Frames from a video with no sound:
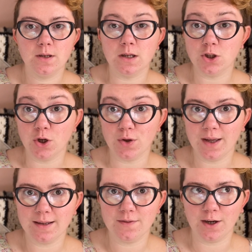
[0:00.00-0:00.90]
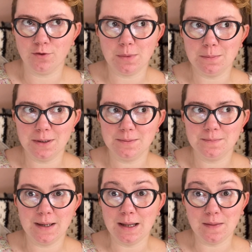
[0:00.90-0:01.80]
show you that if I can remember
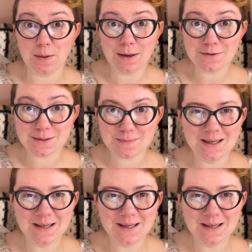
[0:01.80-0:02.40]
anything about it.